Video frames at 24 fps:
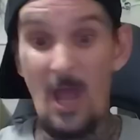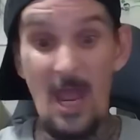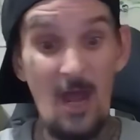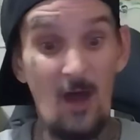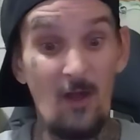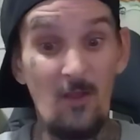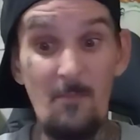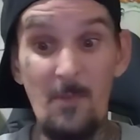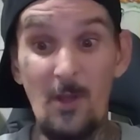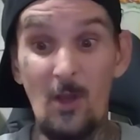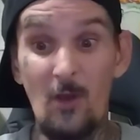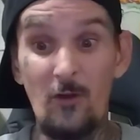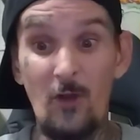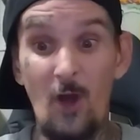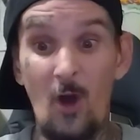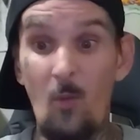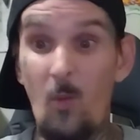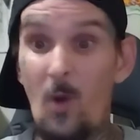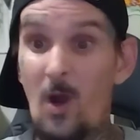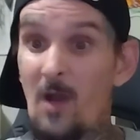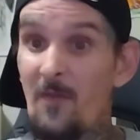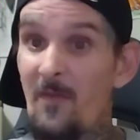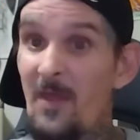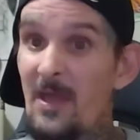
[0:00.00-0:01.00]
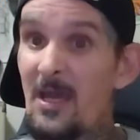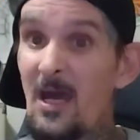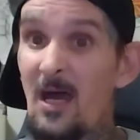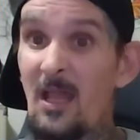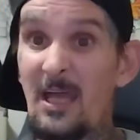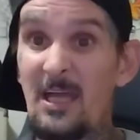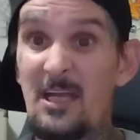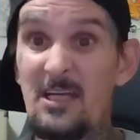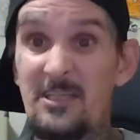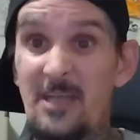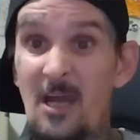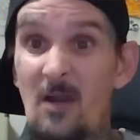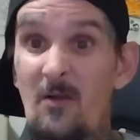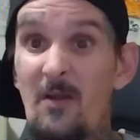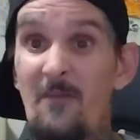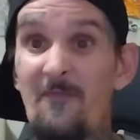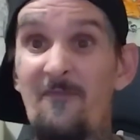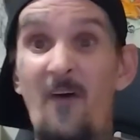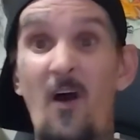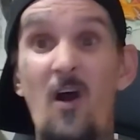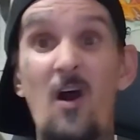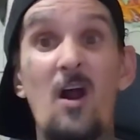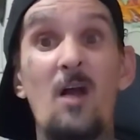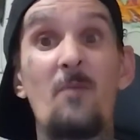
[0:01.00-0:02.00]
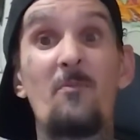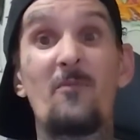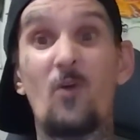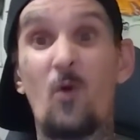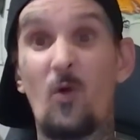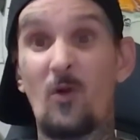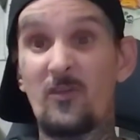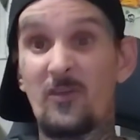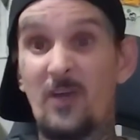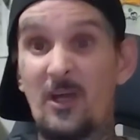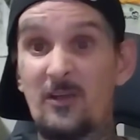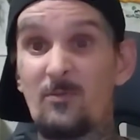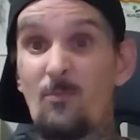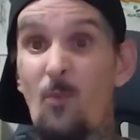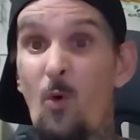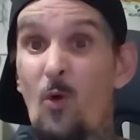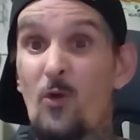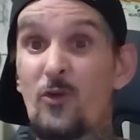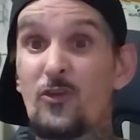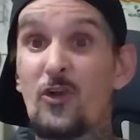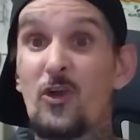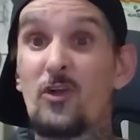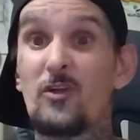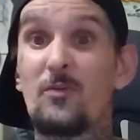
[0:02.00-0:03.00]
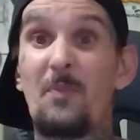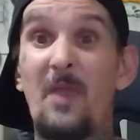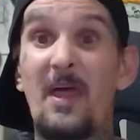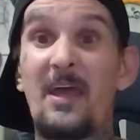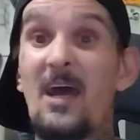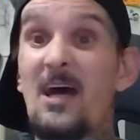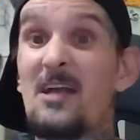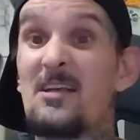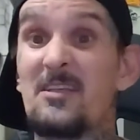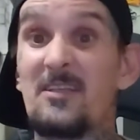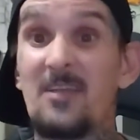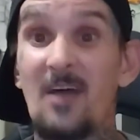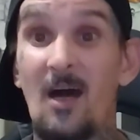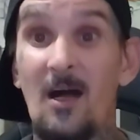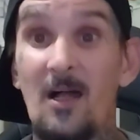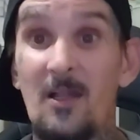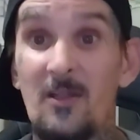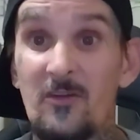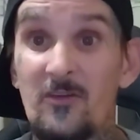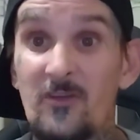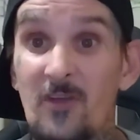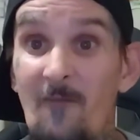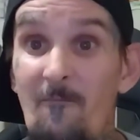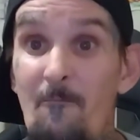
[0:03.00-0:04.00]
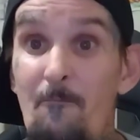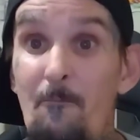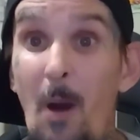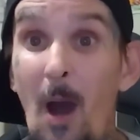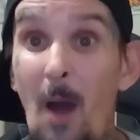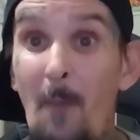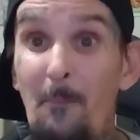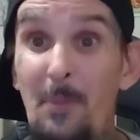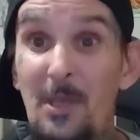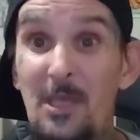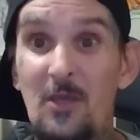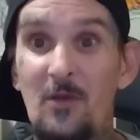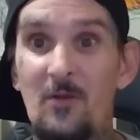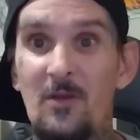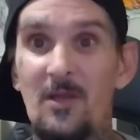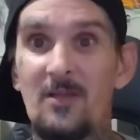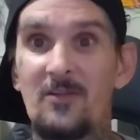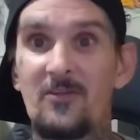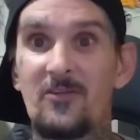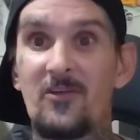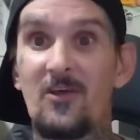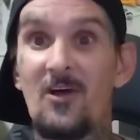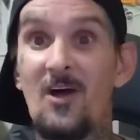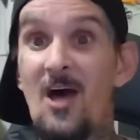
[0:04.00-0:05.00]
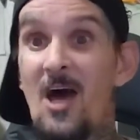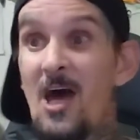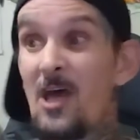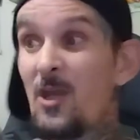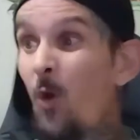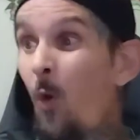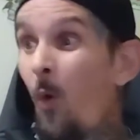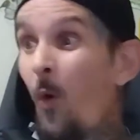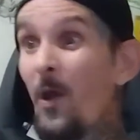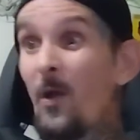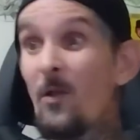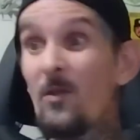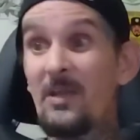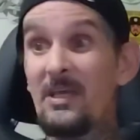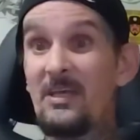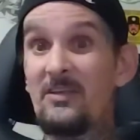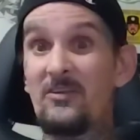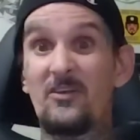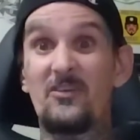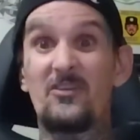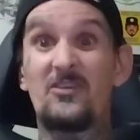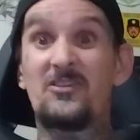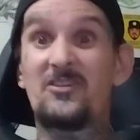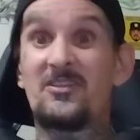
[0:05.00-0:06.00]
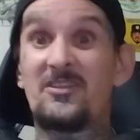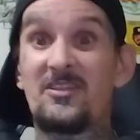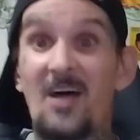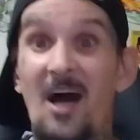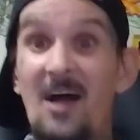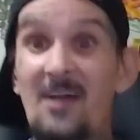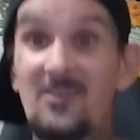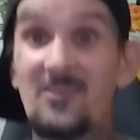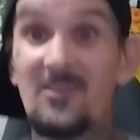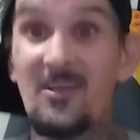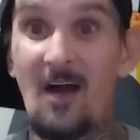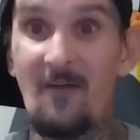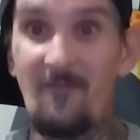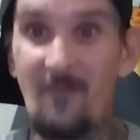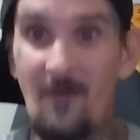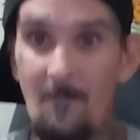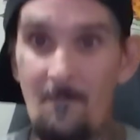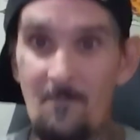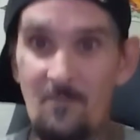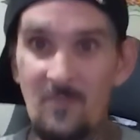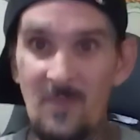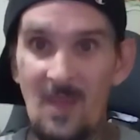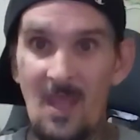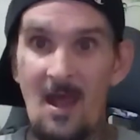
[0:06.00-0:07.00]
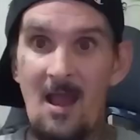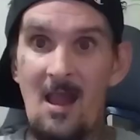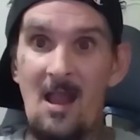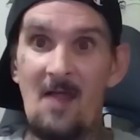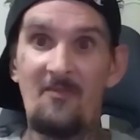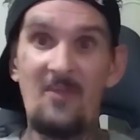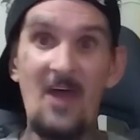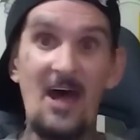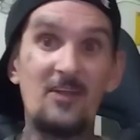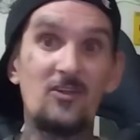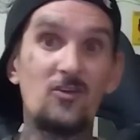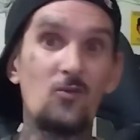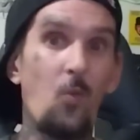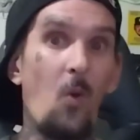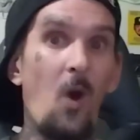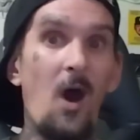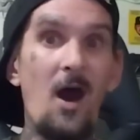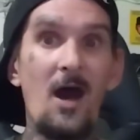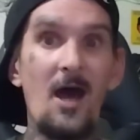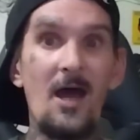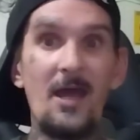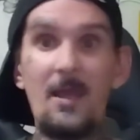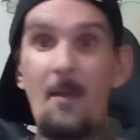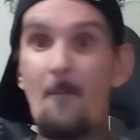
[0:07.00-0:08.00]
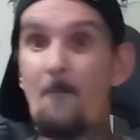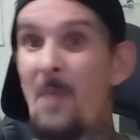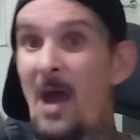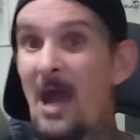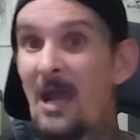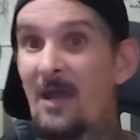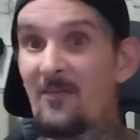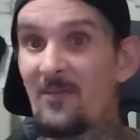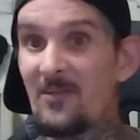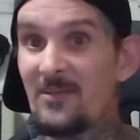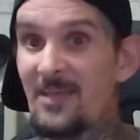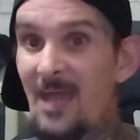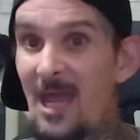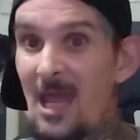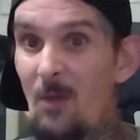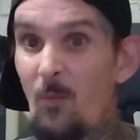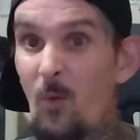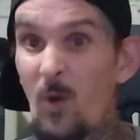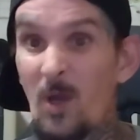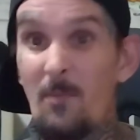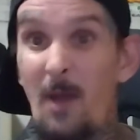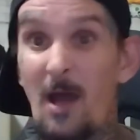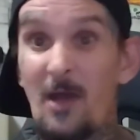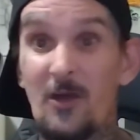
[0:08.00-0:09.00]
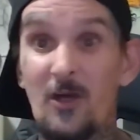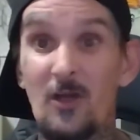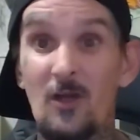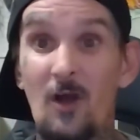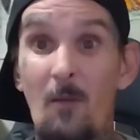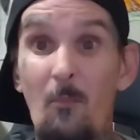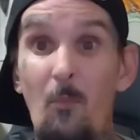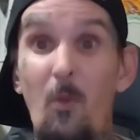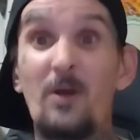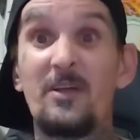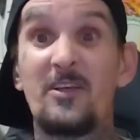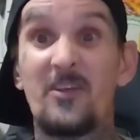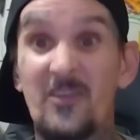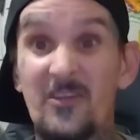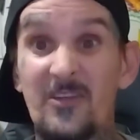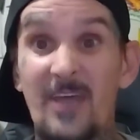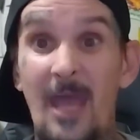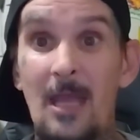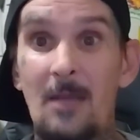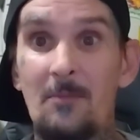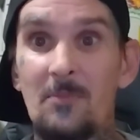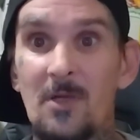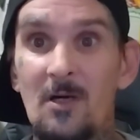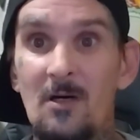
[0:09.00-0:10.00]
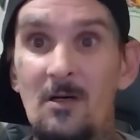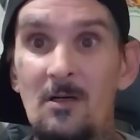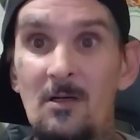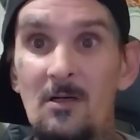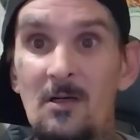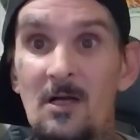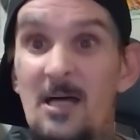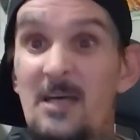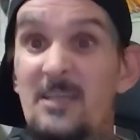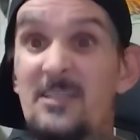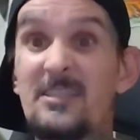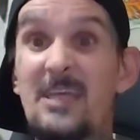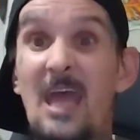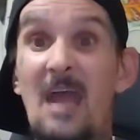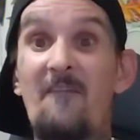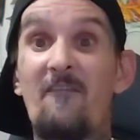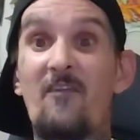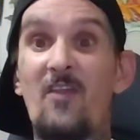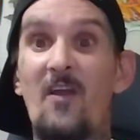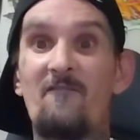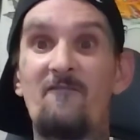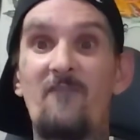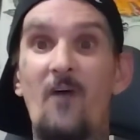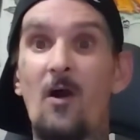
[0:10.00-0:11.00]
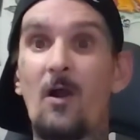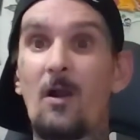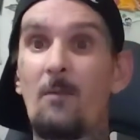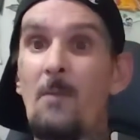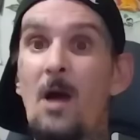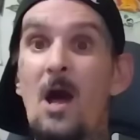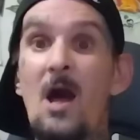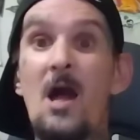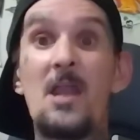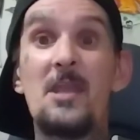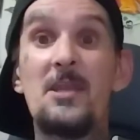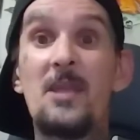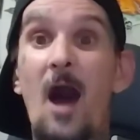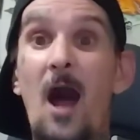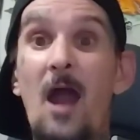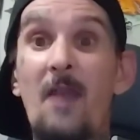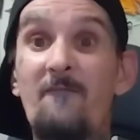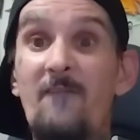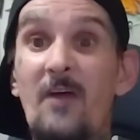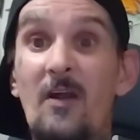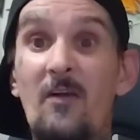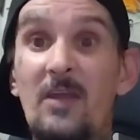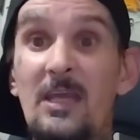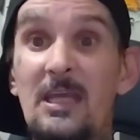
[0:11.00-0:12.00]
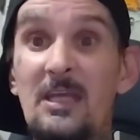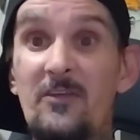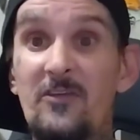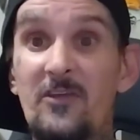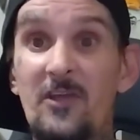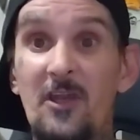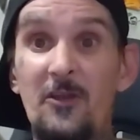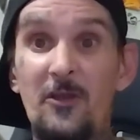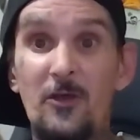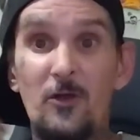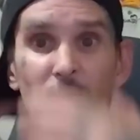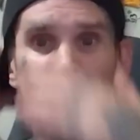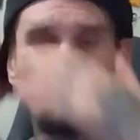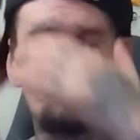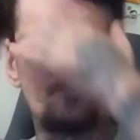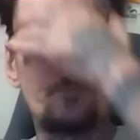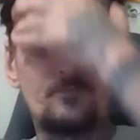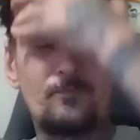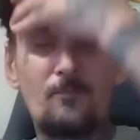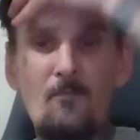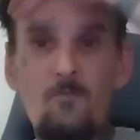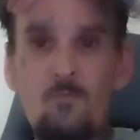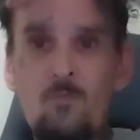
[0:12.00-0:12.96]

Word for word: way out in the middle of nowhere. They got like a dairy farm. Of course, they got some orchards, but they got tons of pumping units and oil leases, tons of them. That's why, back in the day, one of my good homeboys escaped. Escaped from the farm. Not very easy to do.